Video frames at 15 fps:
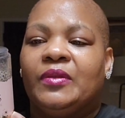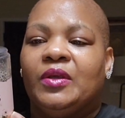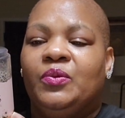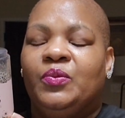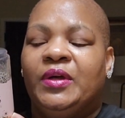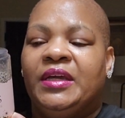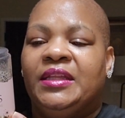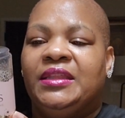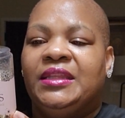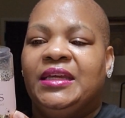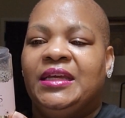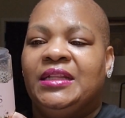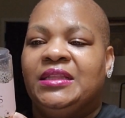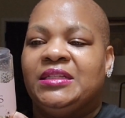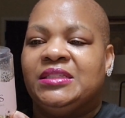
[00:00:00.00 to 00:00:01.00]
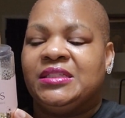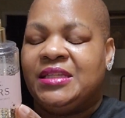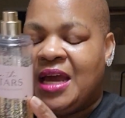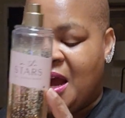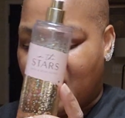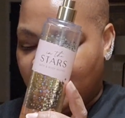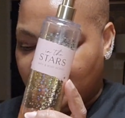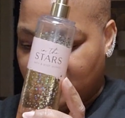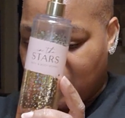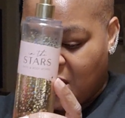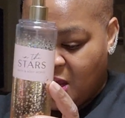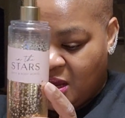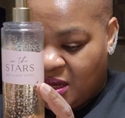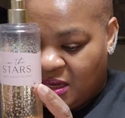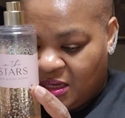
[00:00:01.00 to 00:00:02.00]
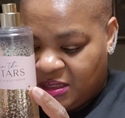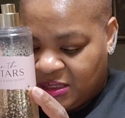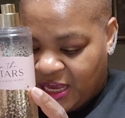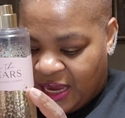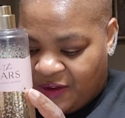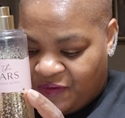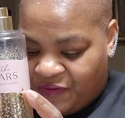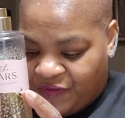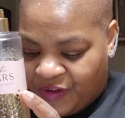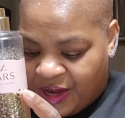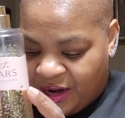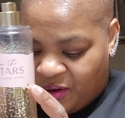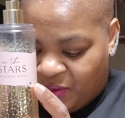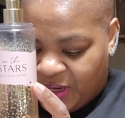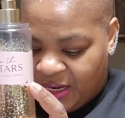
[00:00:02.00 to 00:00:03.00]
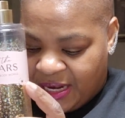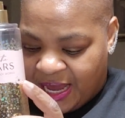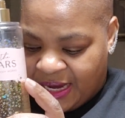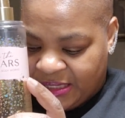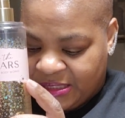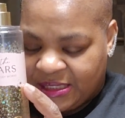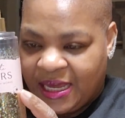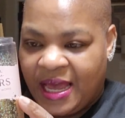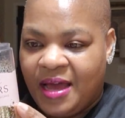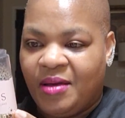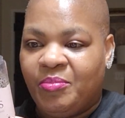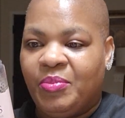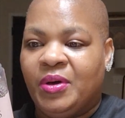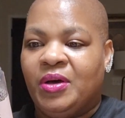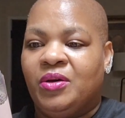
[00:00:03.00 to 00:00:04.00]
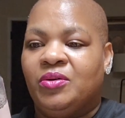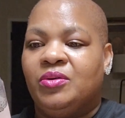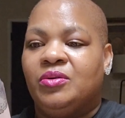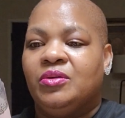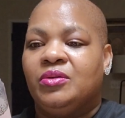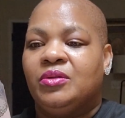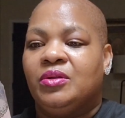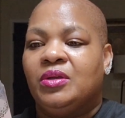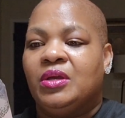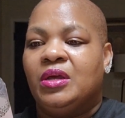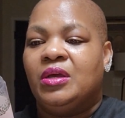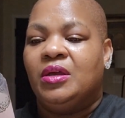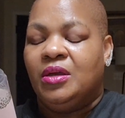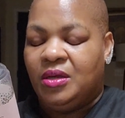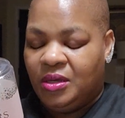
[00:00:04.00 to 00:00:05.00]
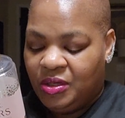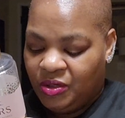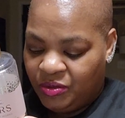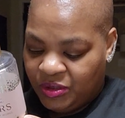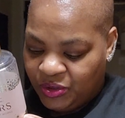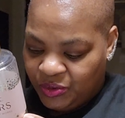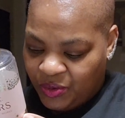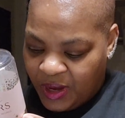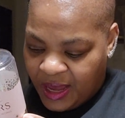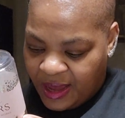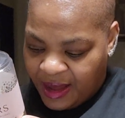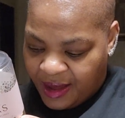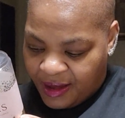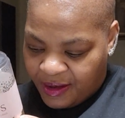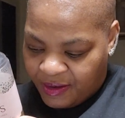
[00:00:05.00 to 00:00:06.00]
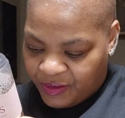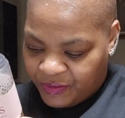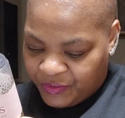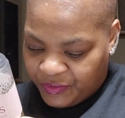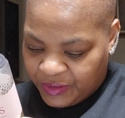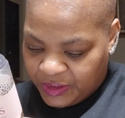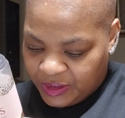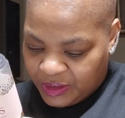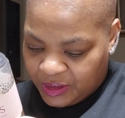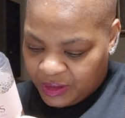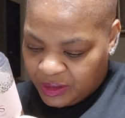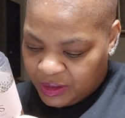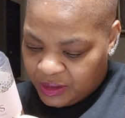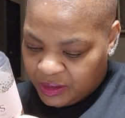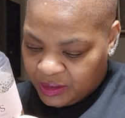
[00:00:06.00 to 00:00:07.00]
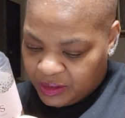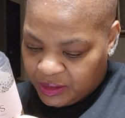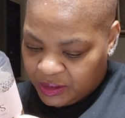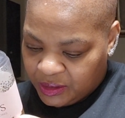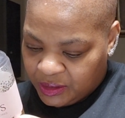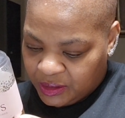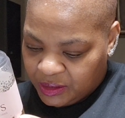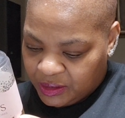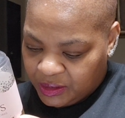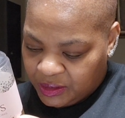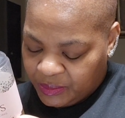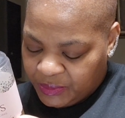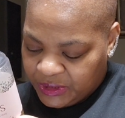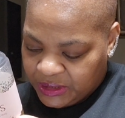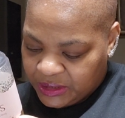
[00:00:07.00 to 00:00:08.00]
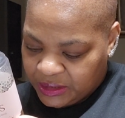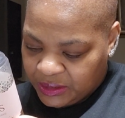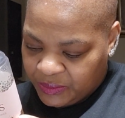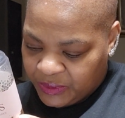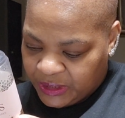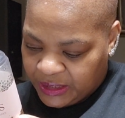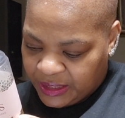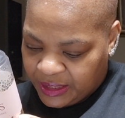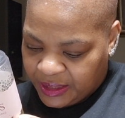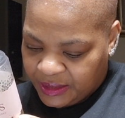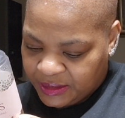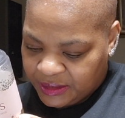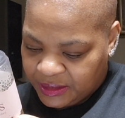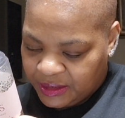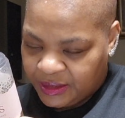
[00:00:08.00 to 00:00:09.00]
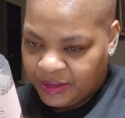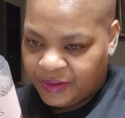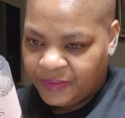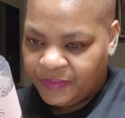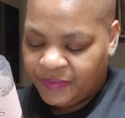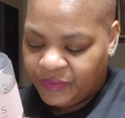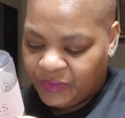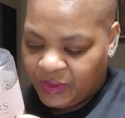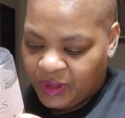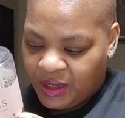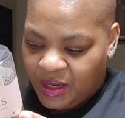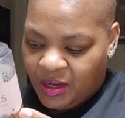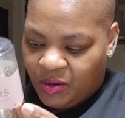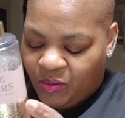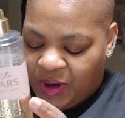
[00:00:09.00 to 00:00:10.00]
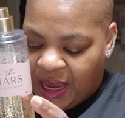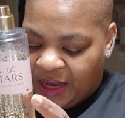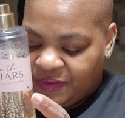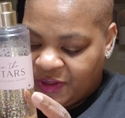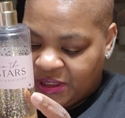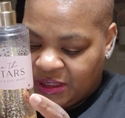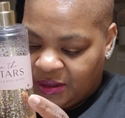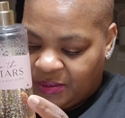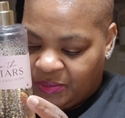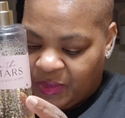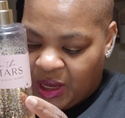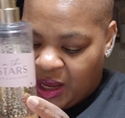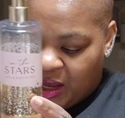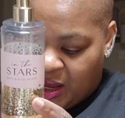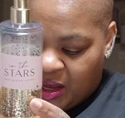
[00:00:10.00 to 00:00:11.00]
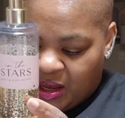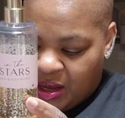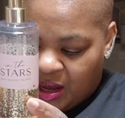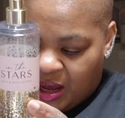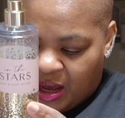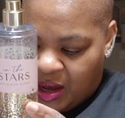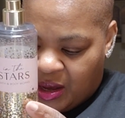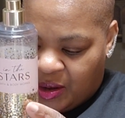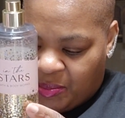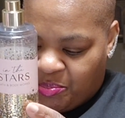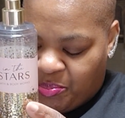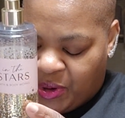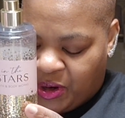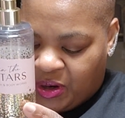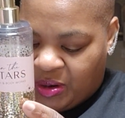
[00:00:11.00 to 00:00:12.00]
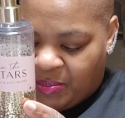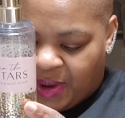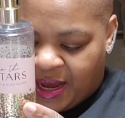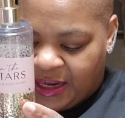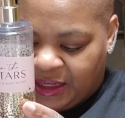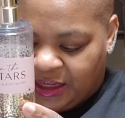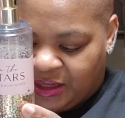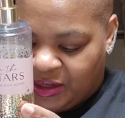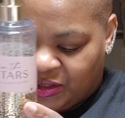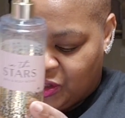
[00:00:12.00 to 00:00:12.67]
with In the Stars is a very nice combo. You do have, let me see what it has in here. We have some bergamot in there,